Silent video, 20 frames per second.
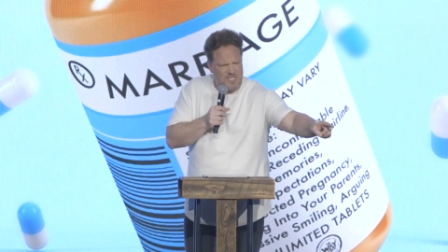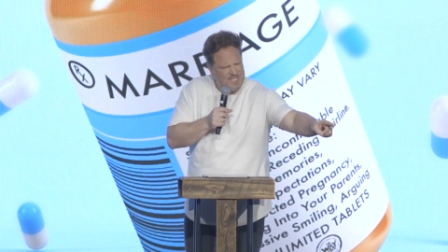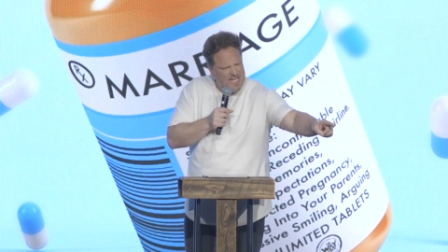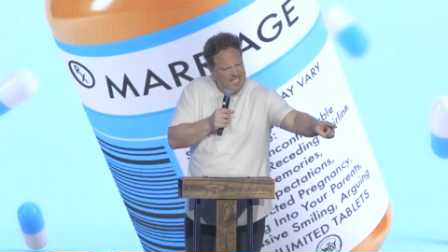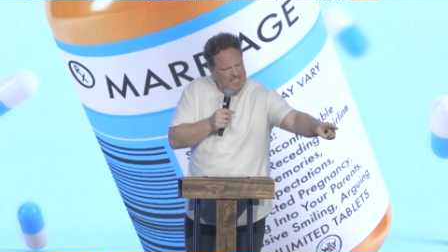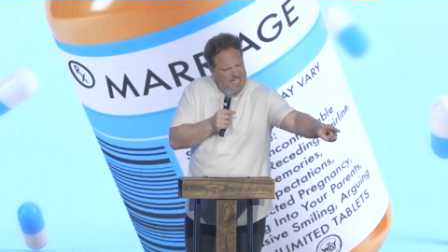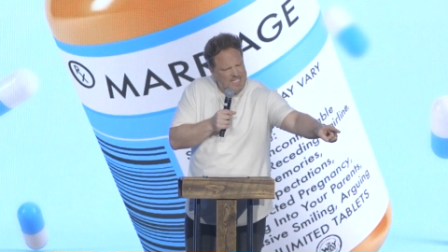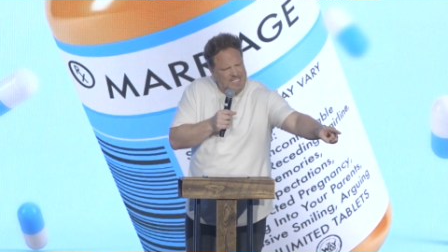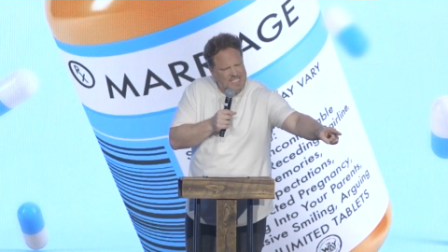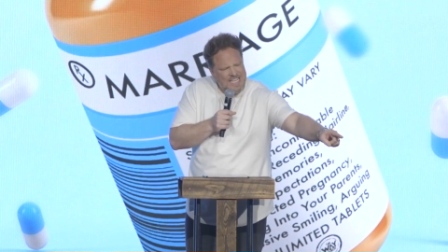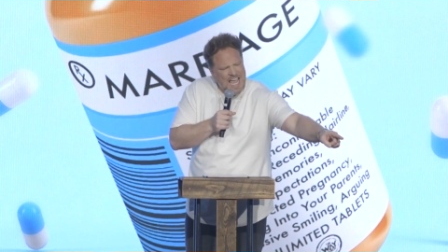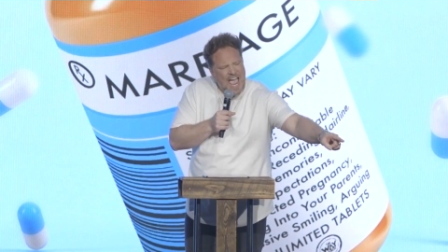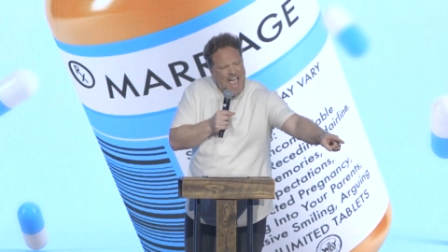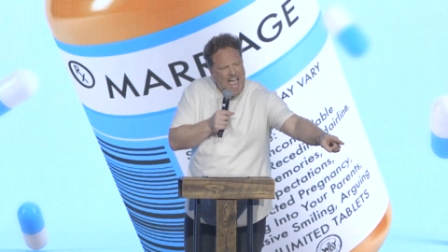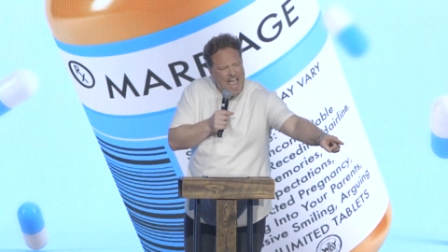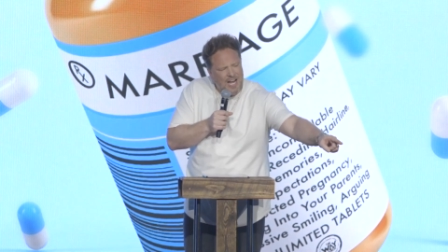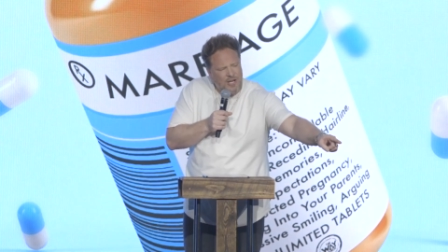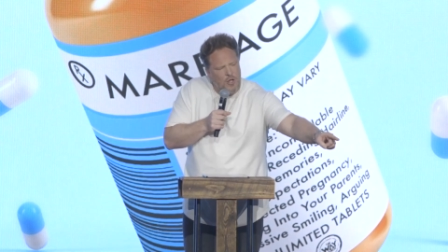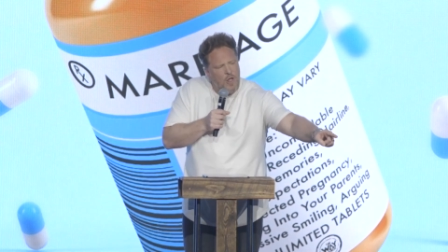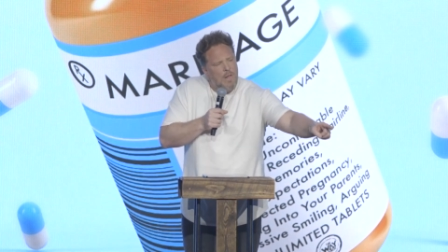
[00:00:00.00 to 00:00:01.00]
That's a
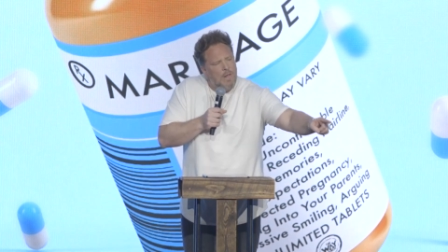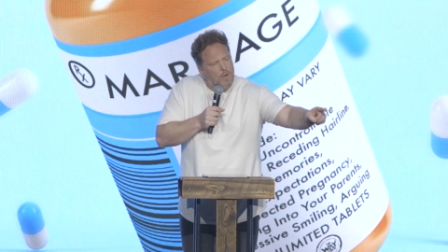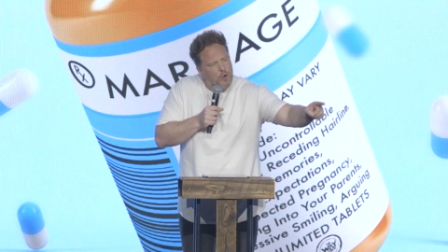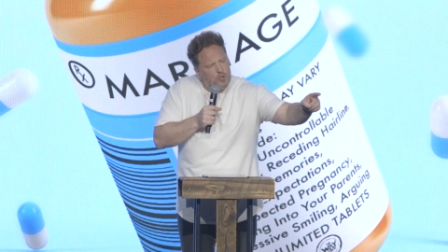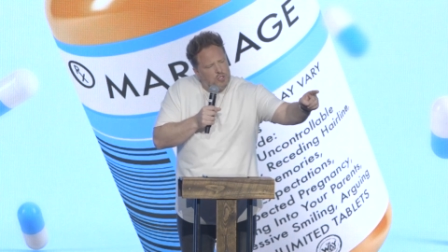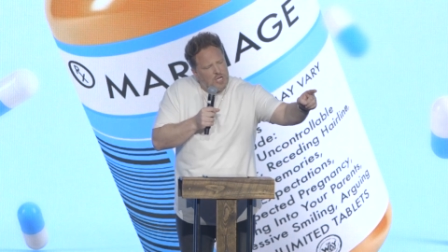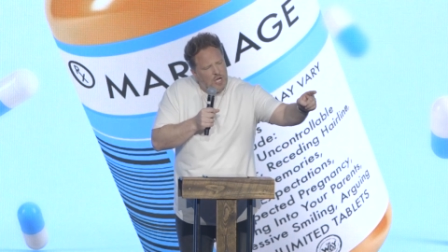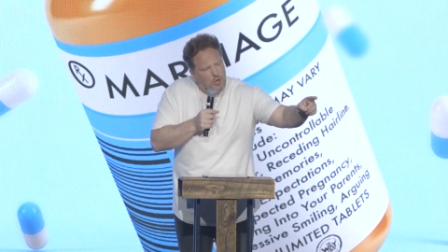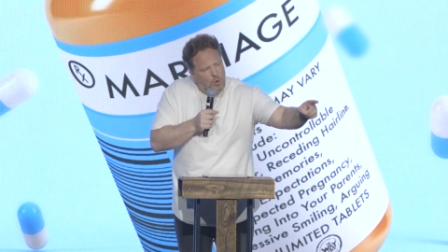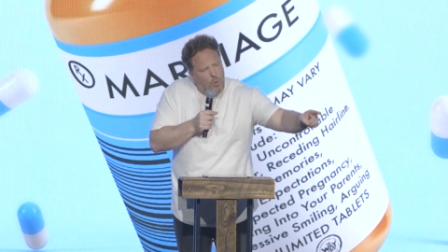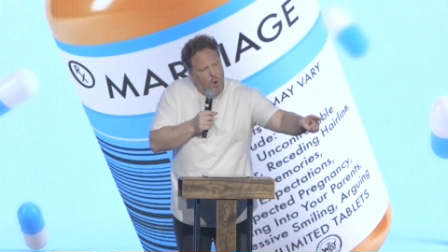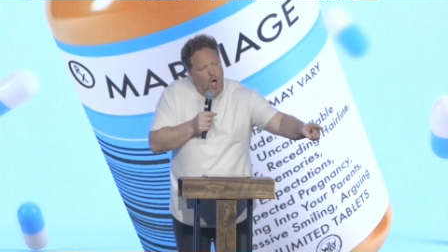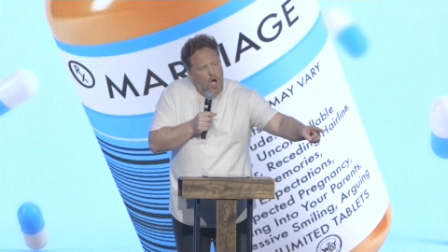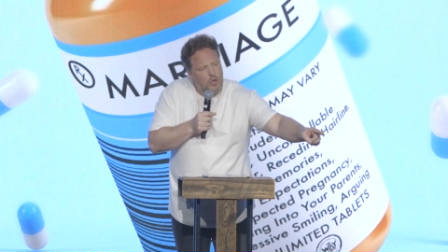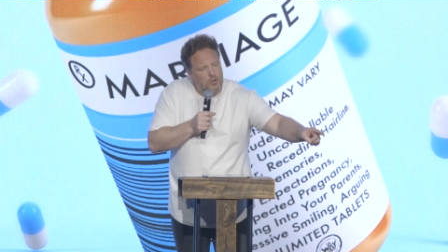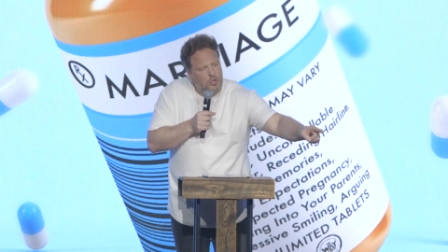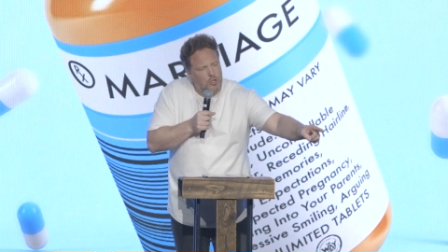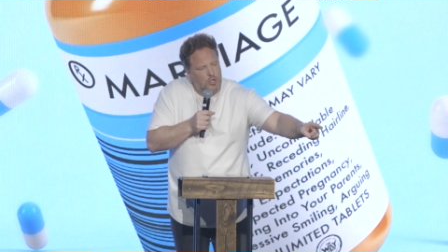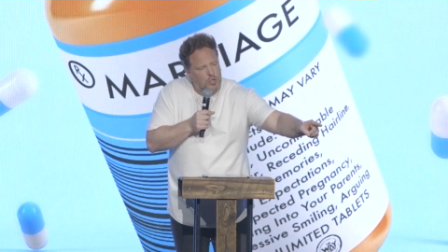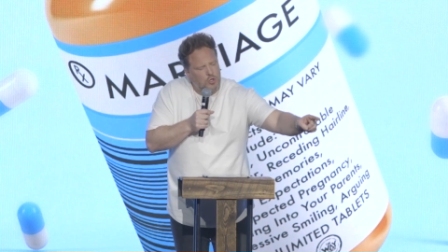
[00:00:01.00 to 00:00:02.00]
dad who's going to walk
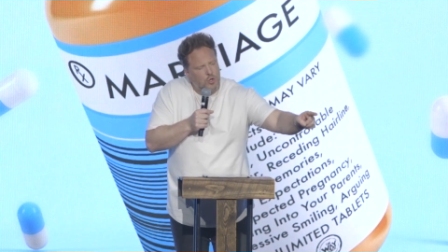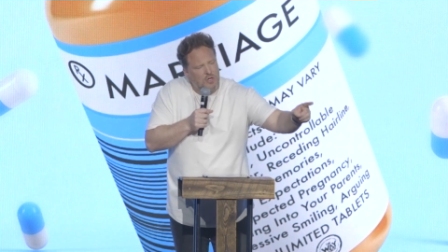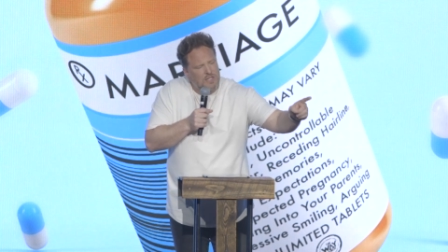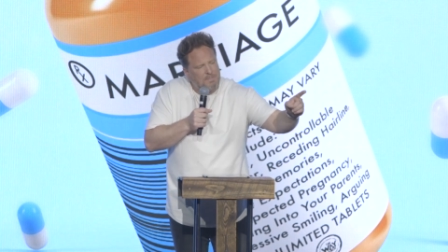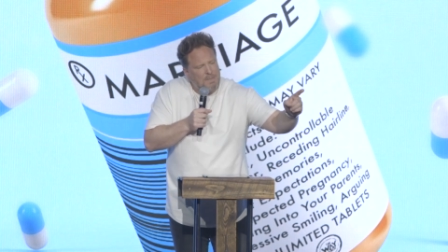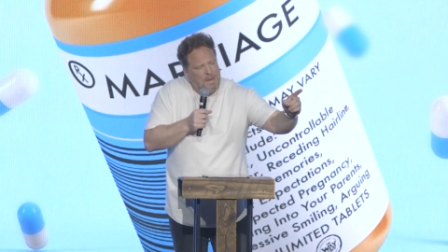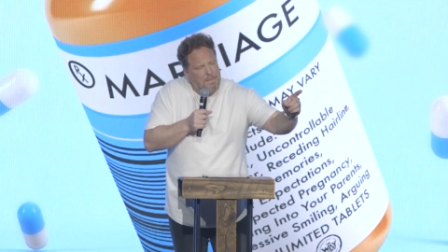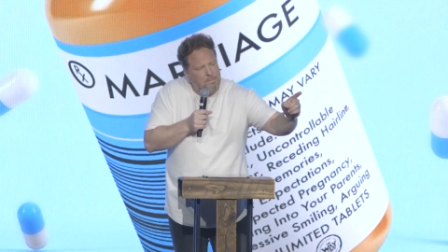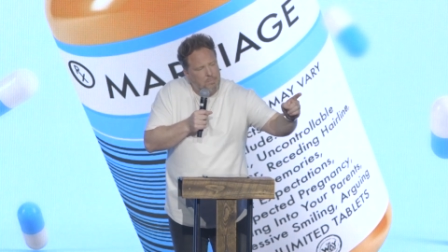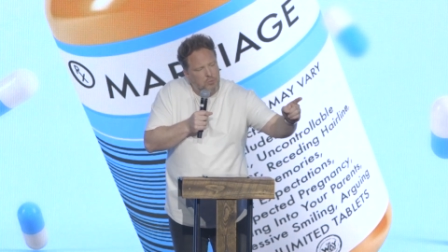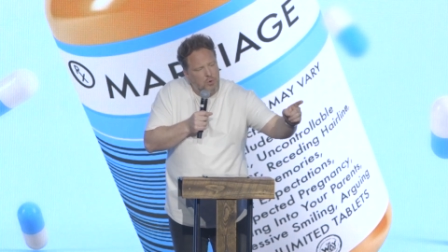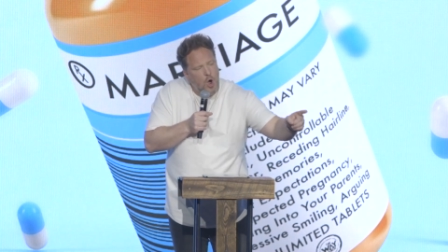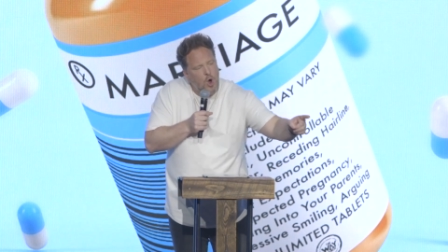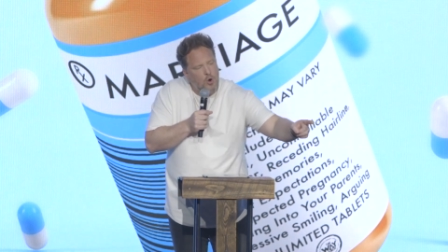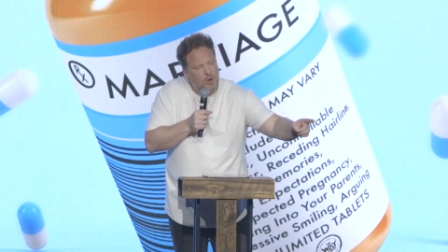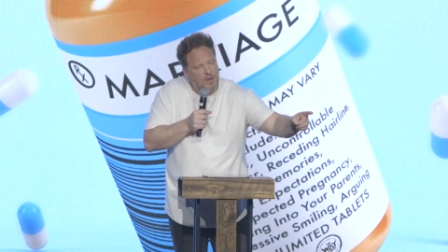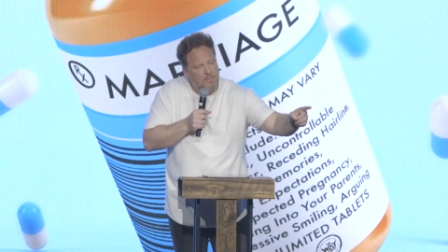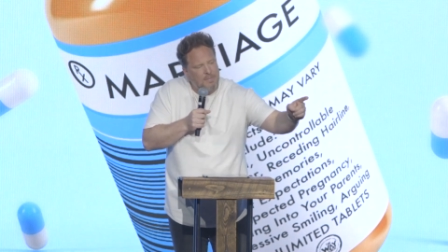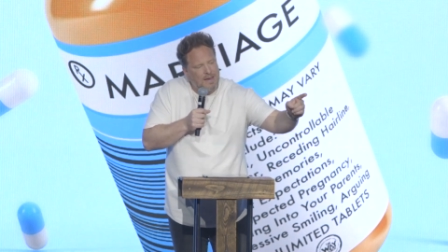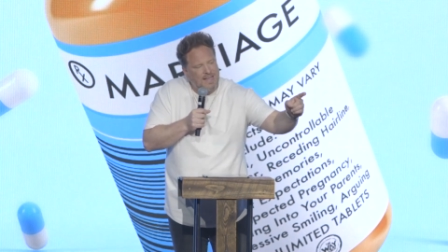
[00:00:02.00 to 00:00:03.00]
through the doors, be
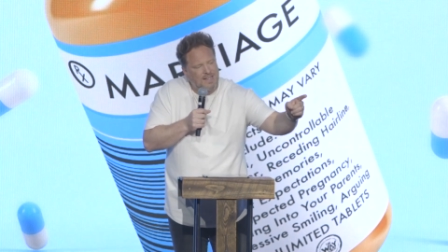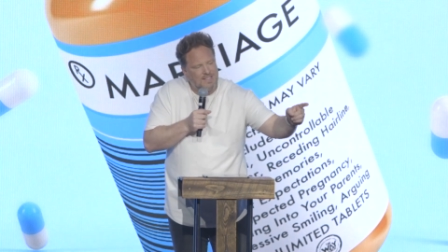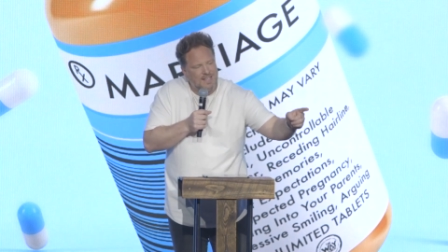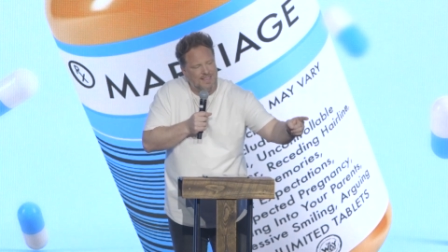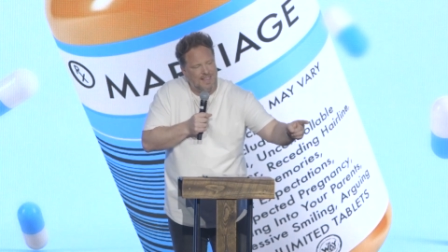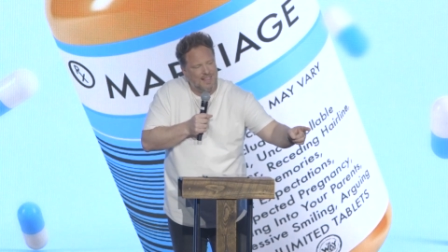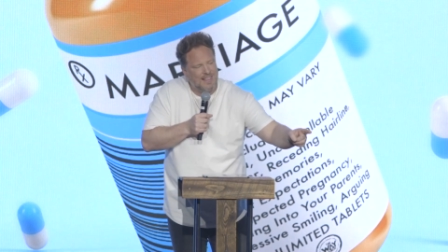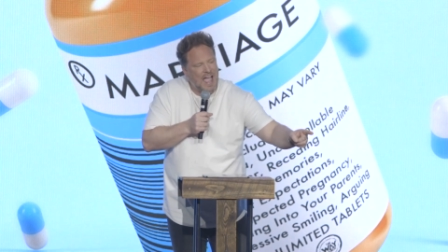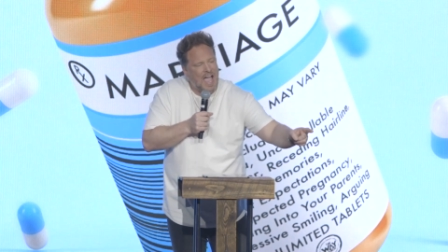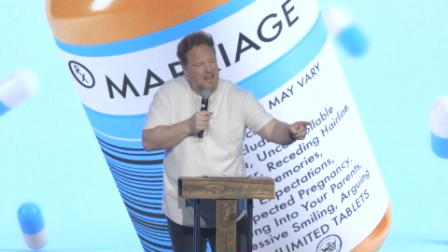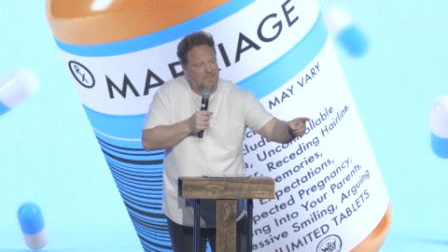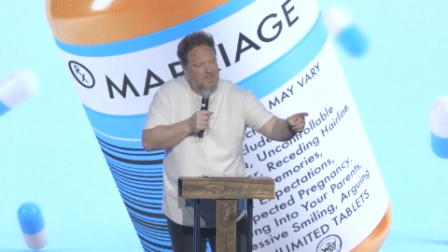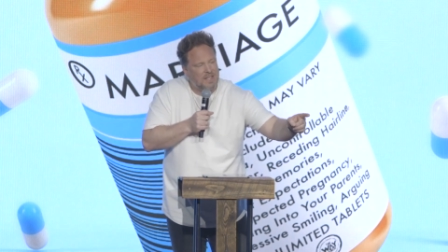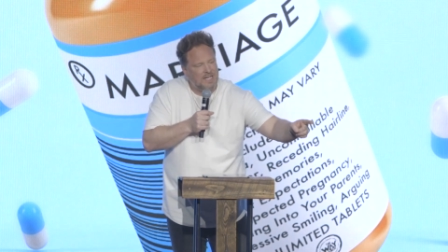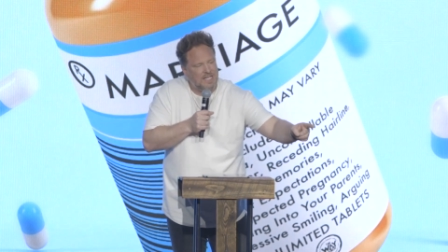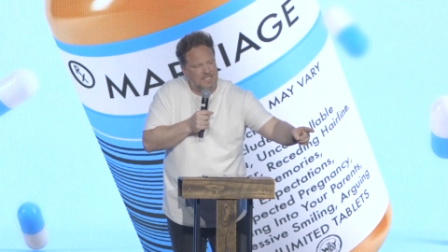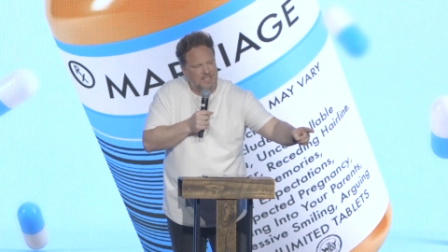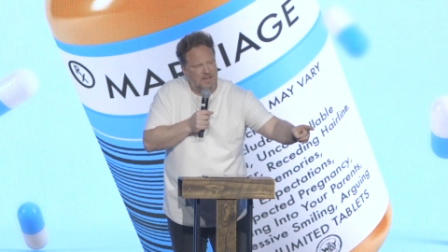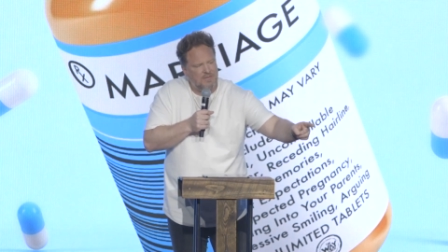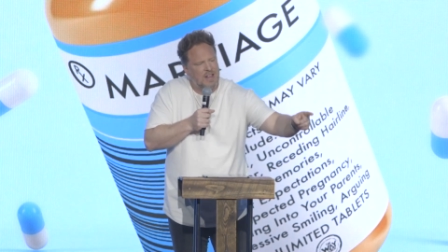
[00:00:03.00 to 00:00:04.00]
broken because of the life that
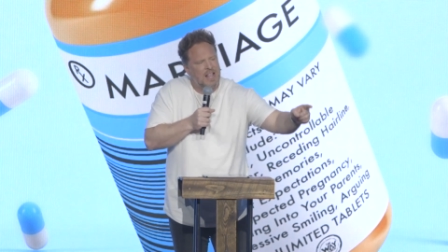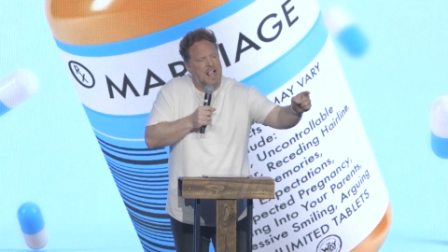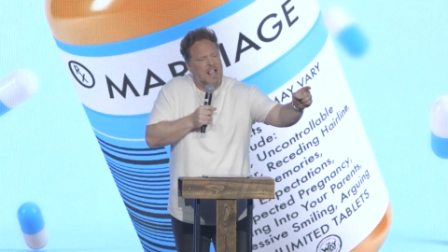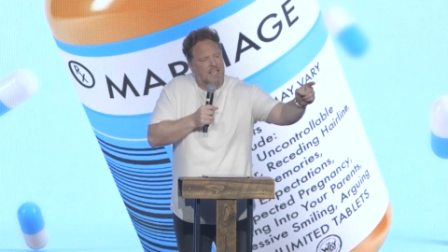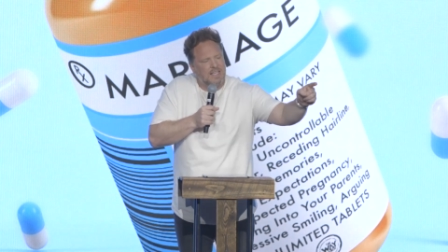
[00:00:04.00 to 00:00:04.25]
he's living,